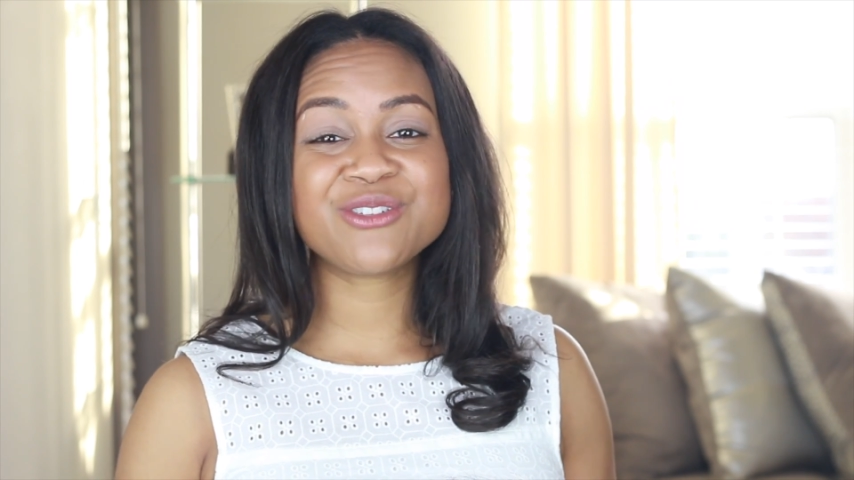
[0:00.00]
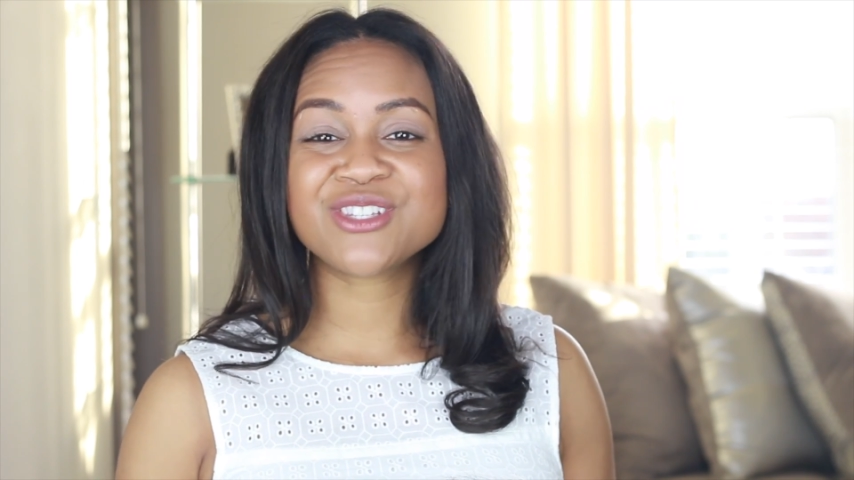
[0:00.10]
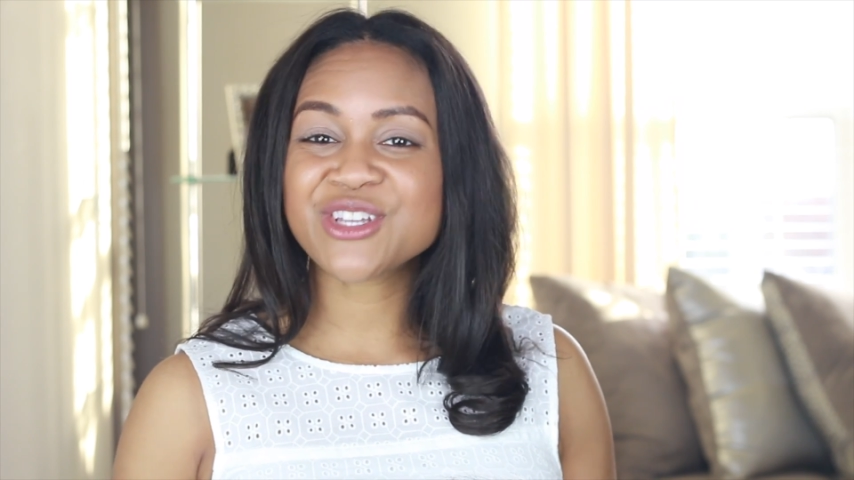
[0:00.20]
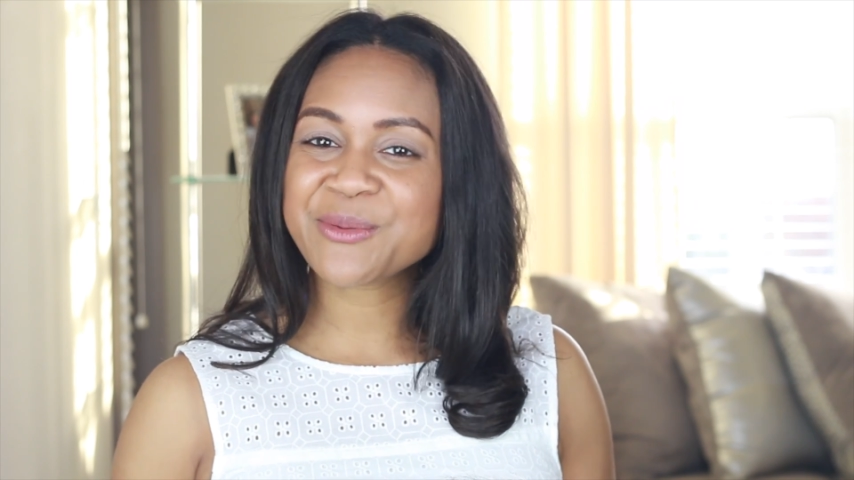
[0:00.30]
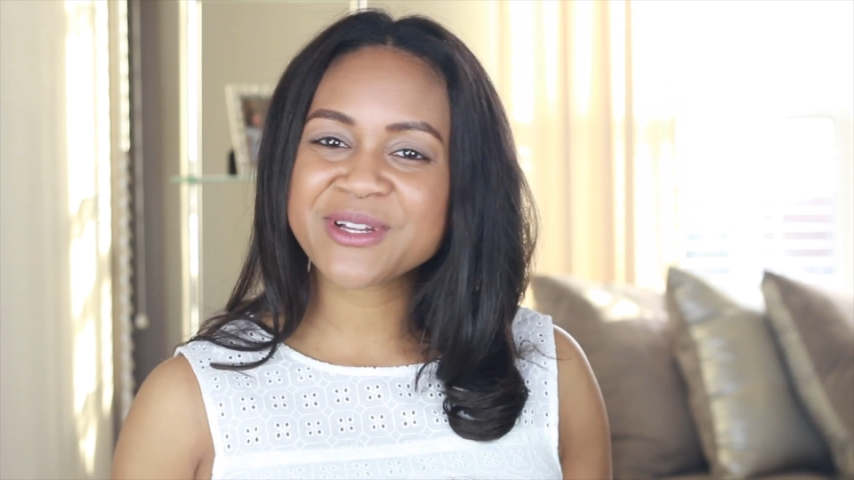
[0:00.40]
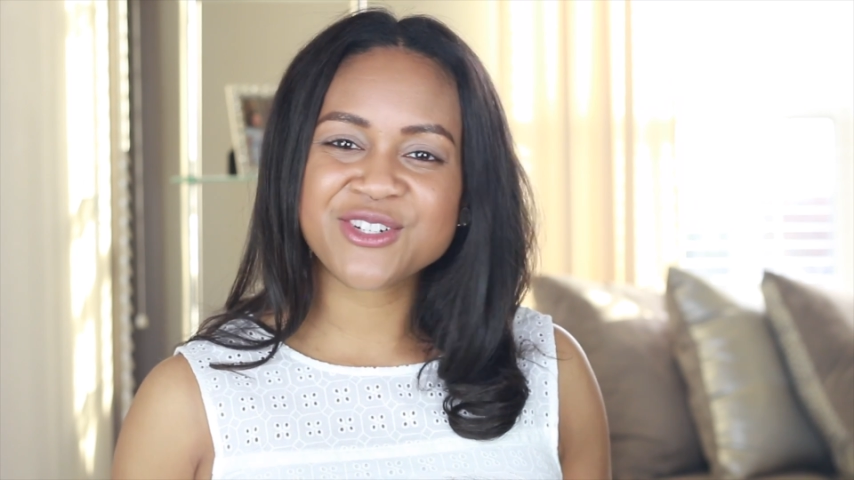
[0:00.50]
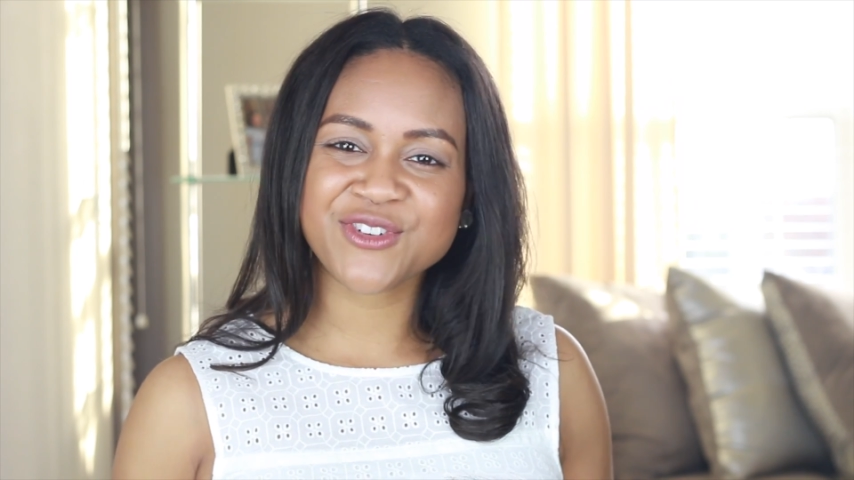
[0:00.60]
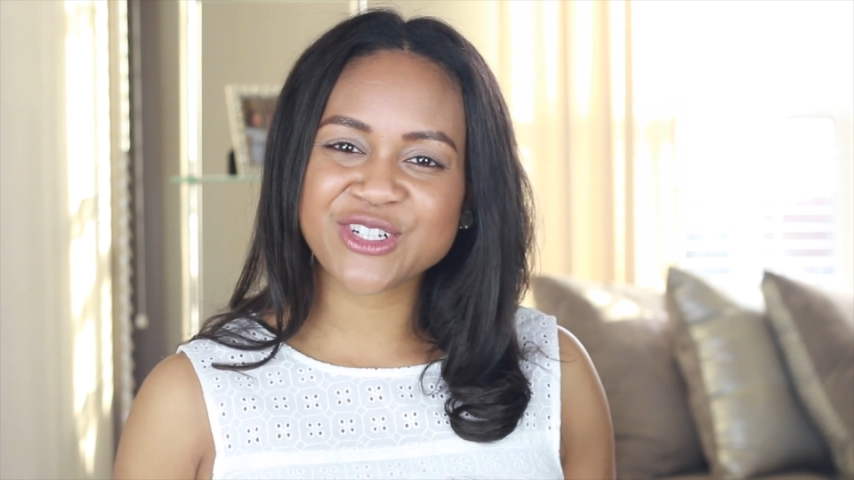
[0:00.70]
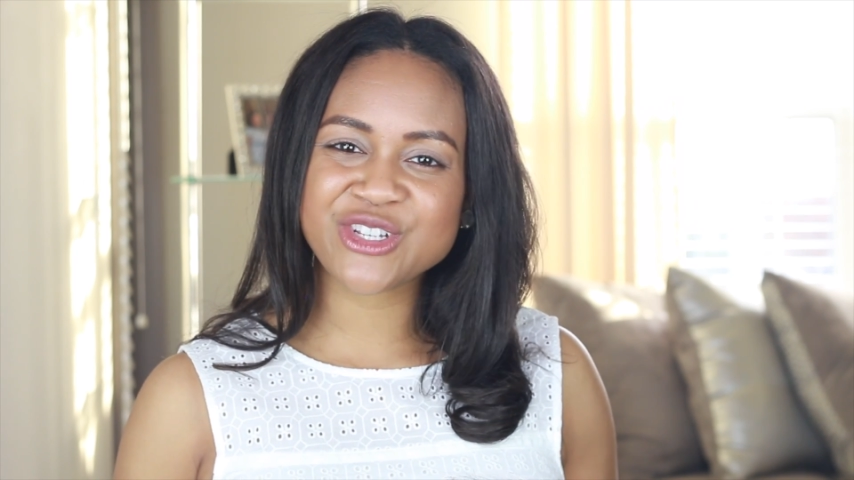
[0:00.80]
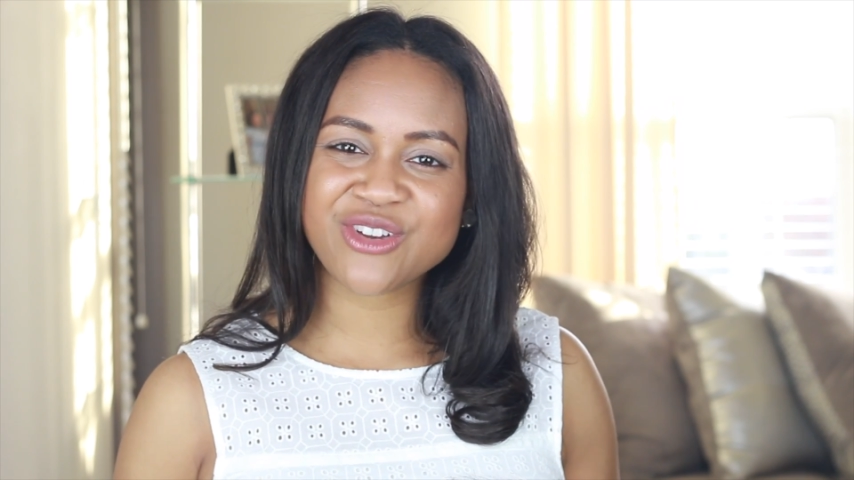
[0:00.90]
so much
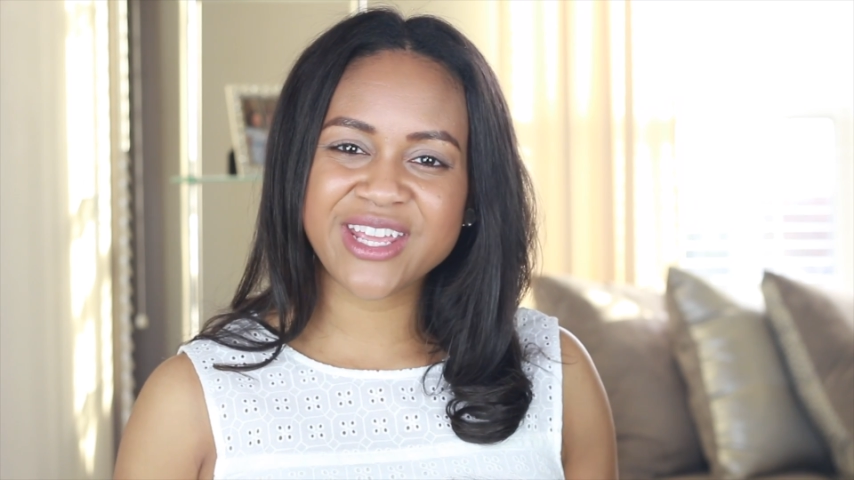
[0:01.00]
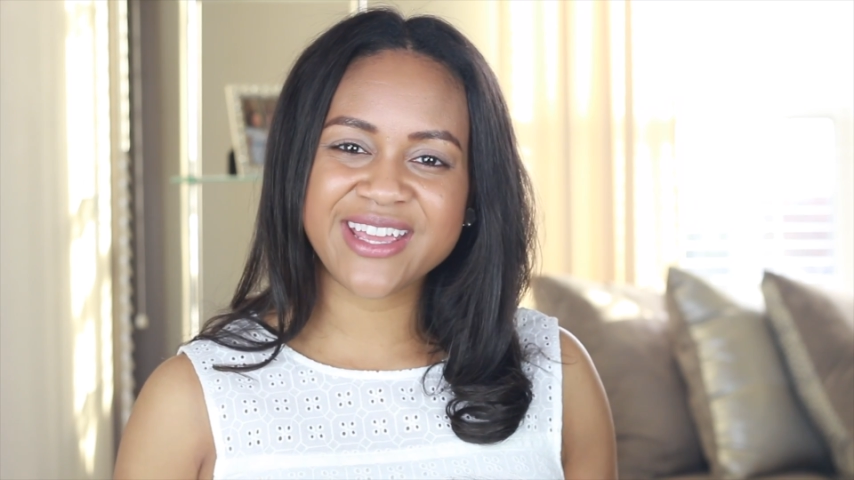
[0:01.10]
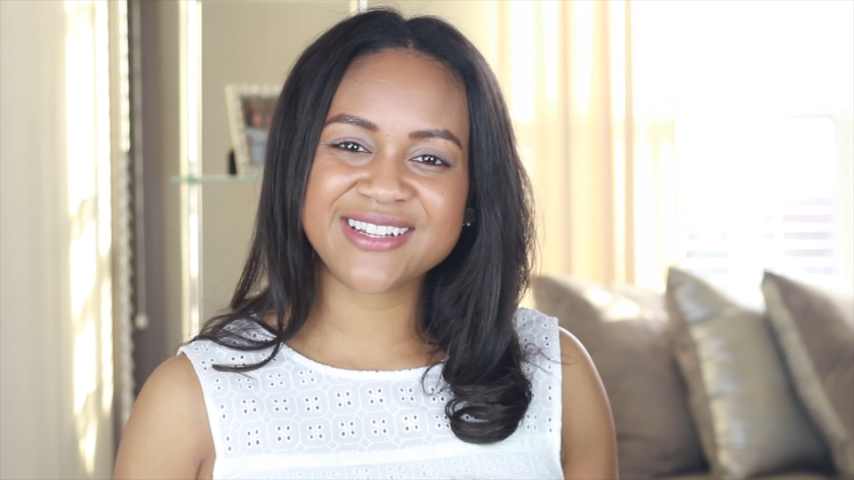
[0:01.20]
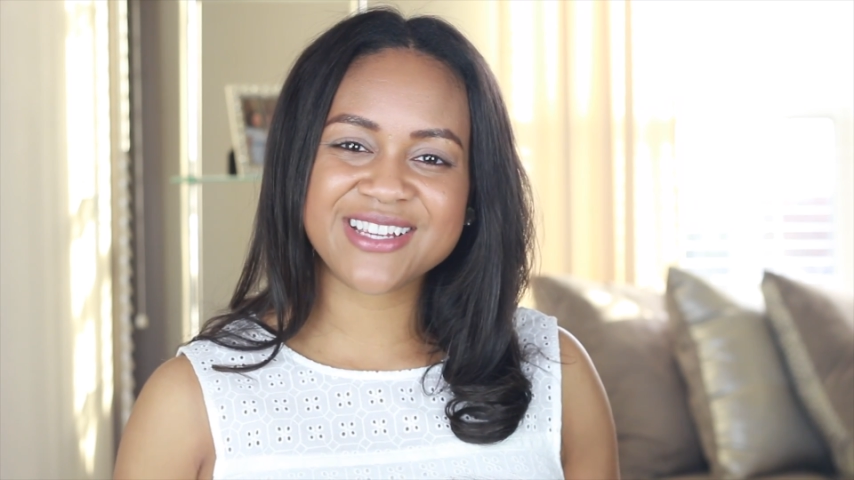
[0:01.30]
for tuning in